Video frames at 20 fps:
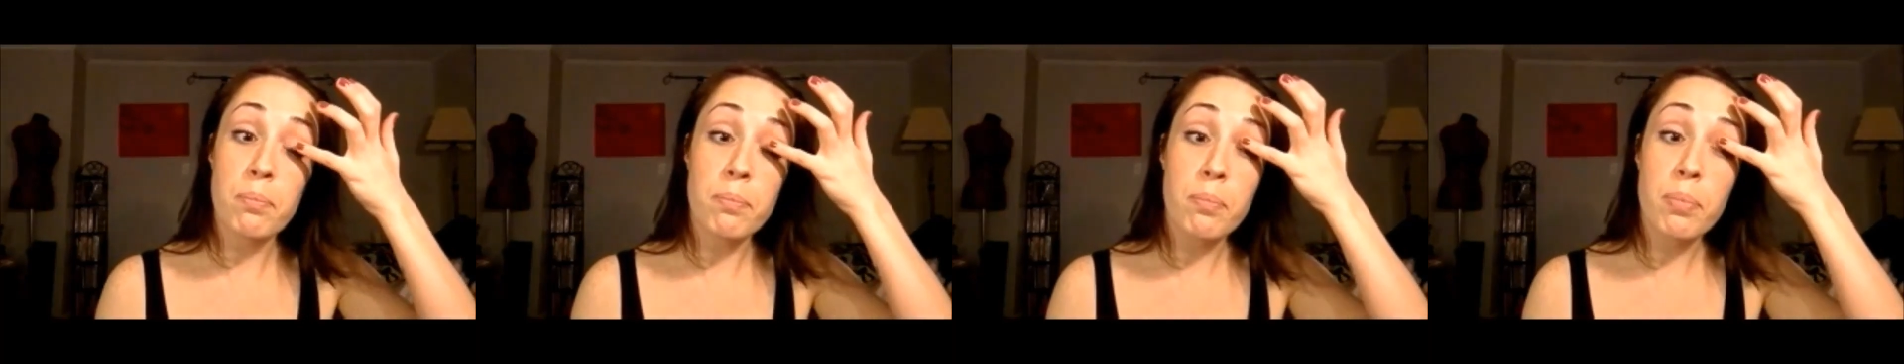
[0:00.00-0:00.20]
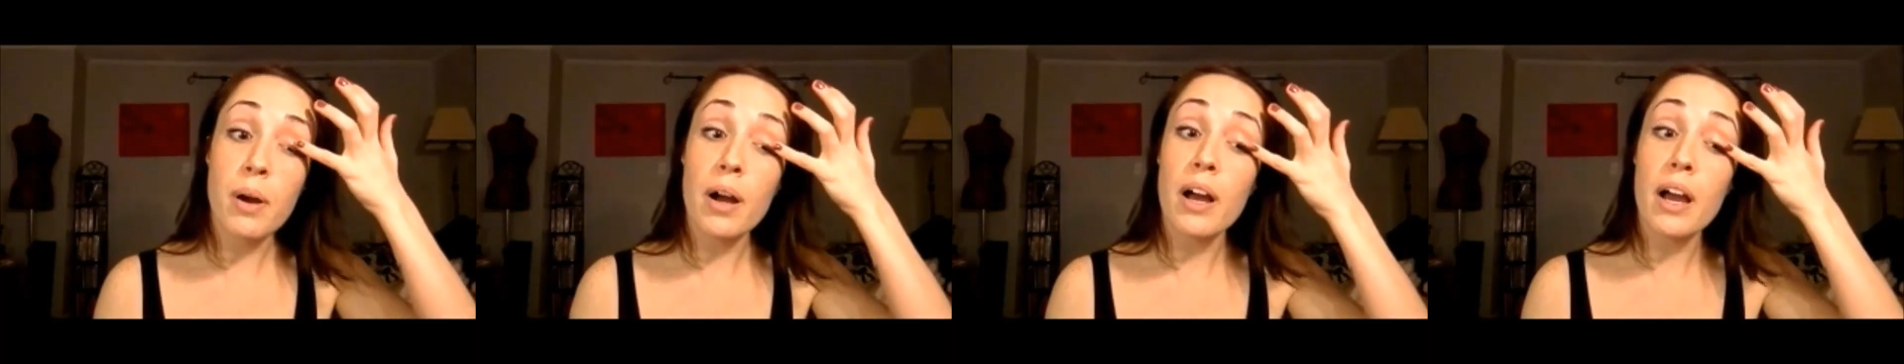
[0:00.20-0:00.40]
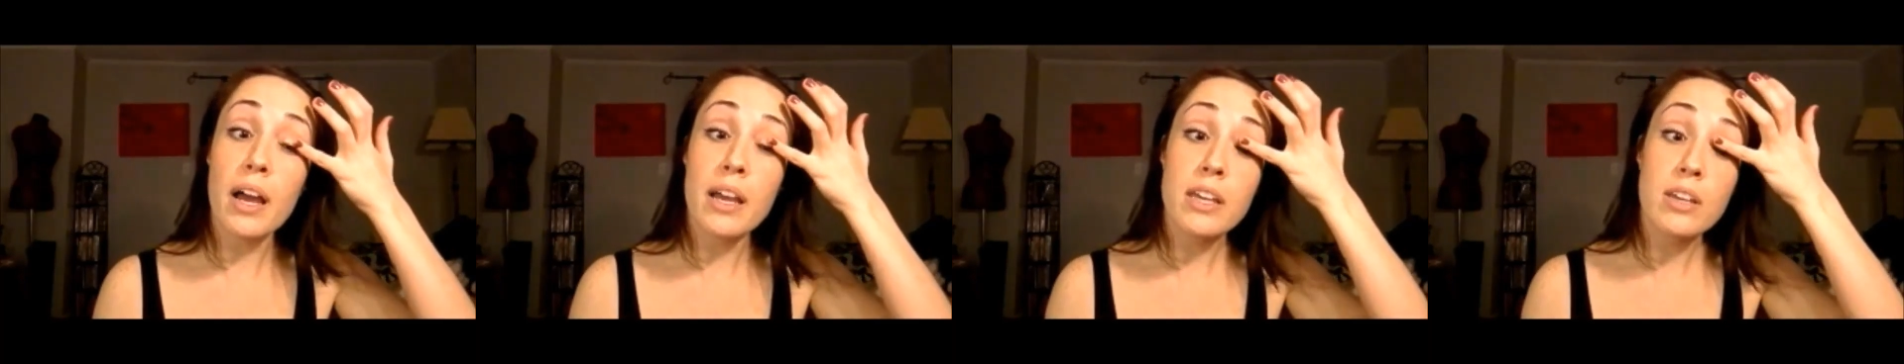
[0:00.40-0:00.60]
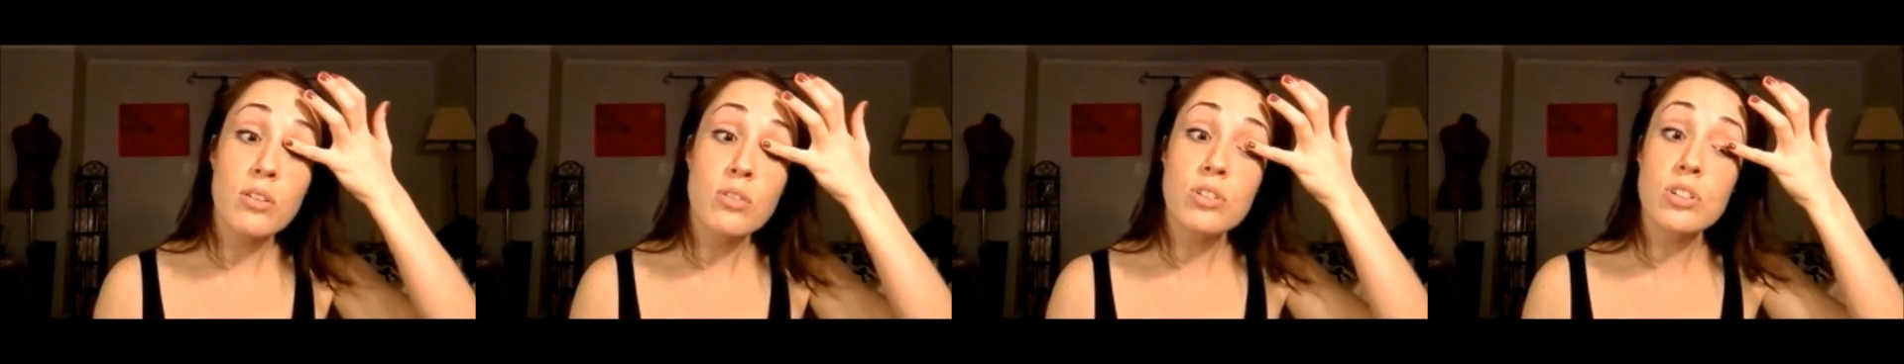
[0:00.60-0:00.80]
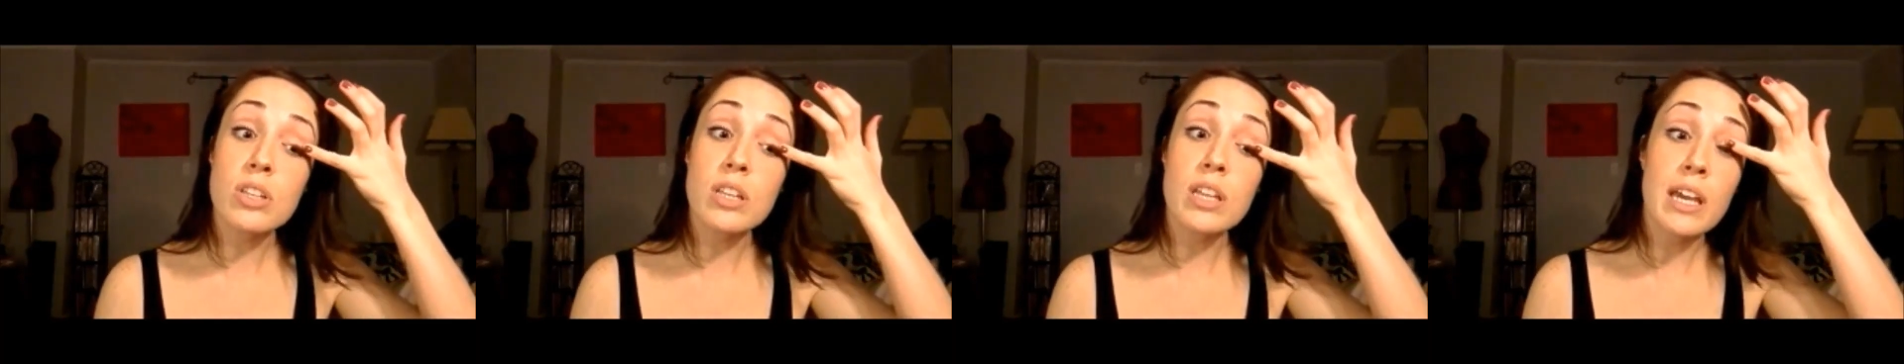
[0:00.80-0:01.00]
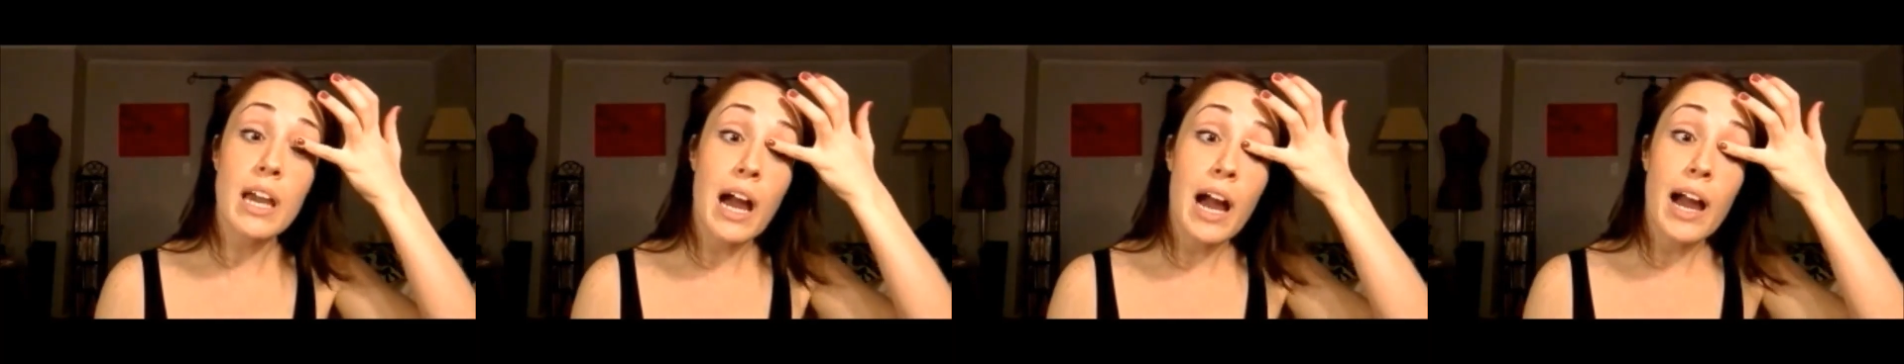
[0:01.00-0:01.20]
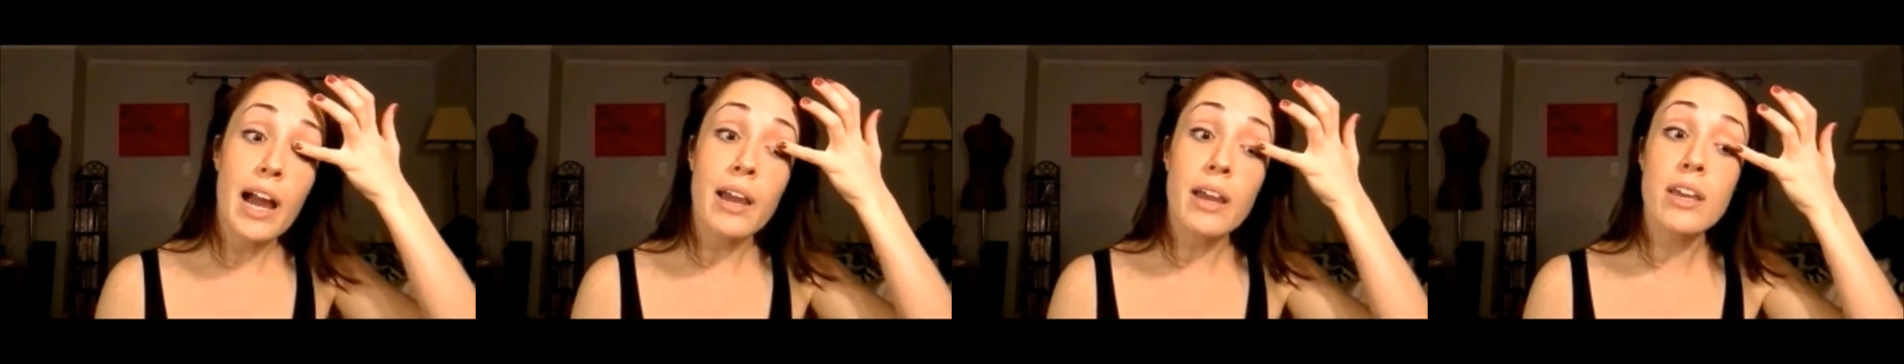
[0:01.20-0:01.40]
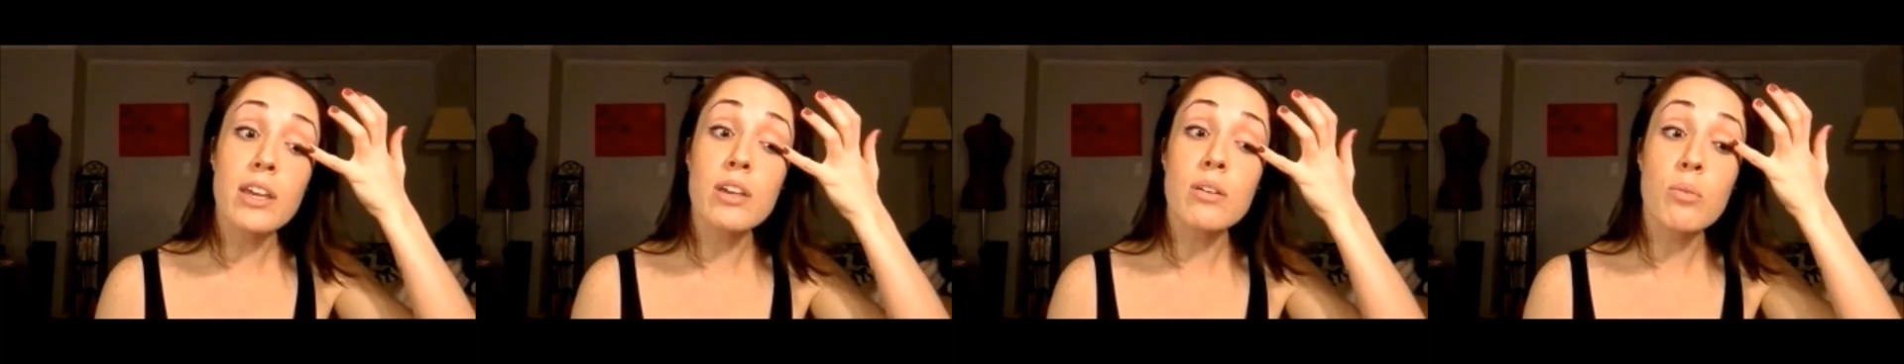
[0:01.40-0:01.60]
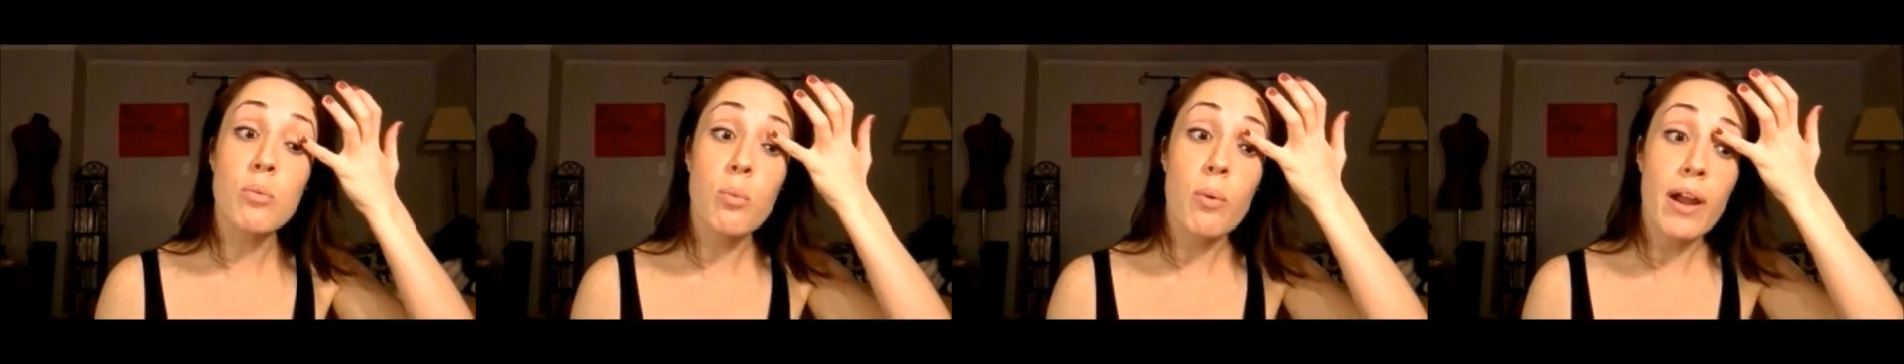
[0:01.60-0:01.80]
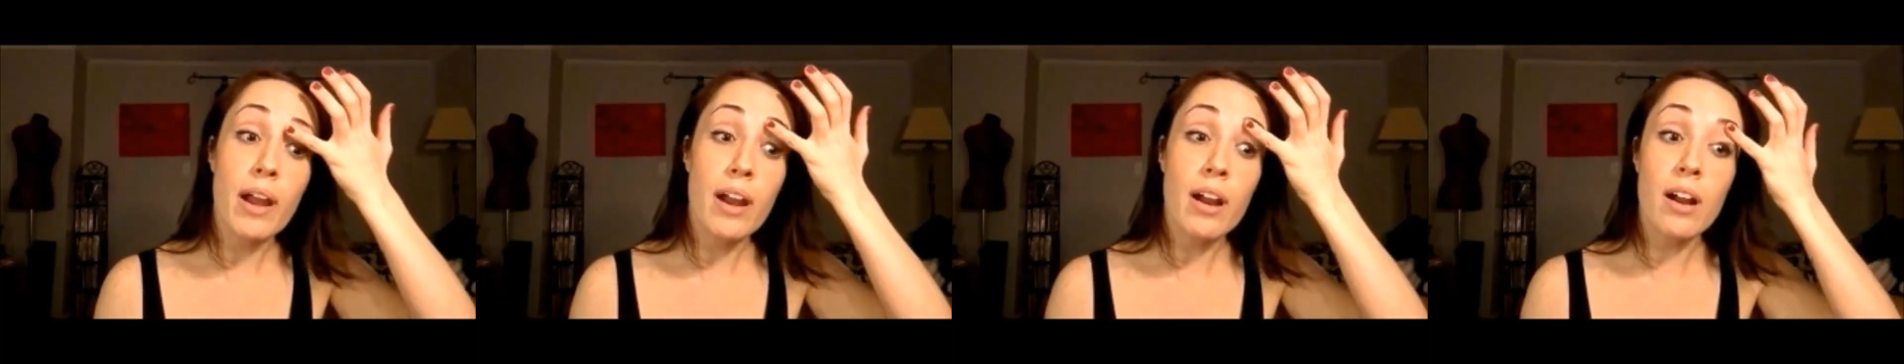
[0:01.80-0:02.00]
But usually I
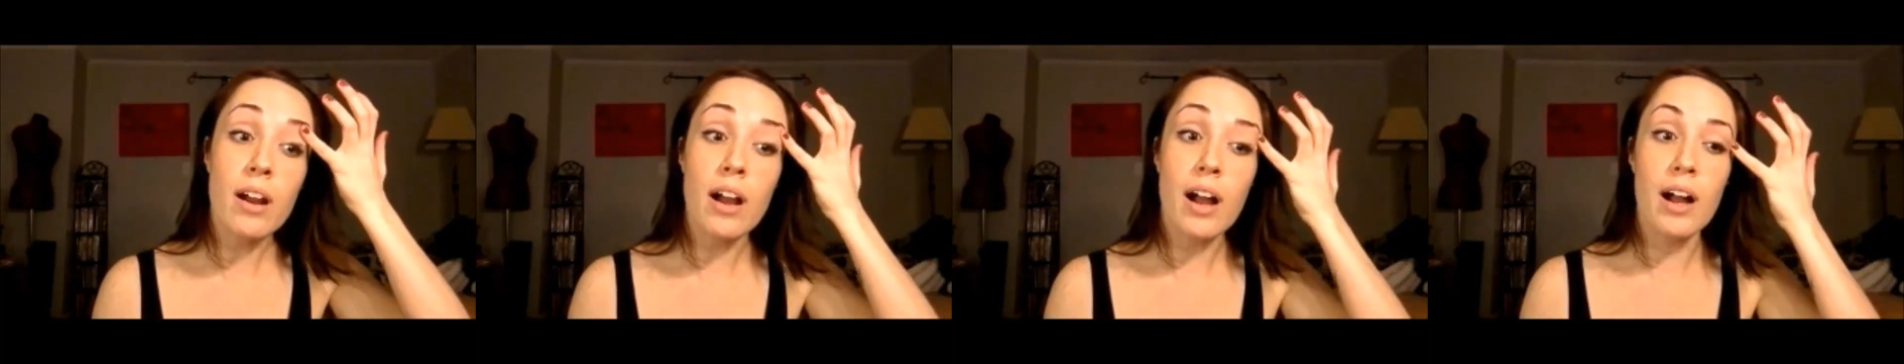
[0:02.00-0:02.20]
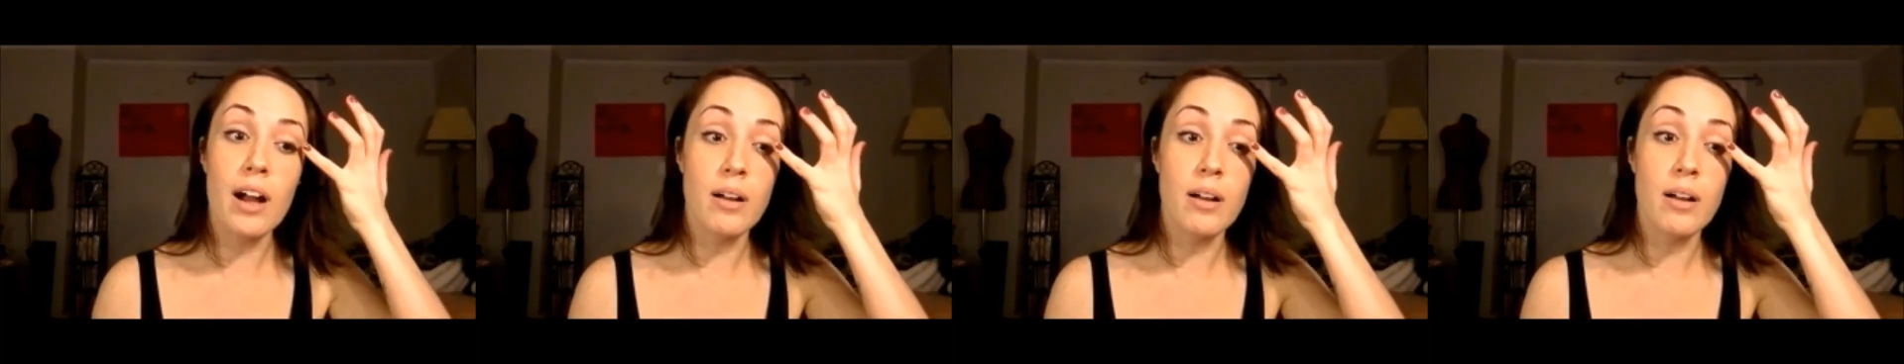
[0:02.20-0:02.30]
wear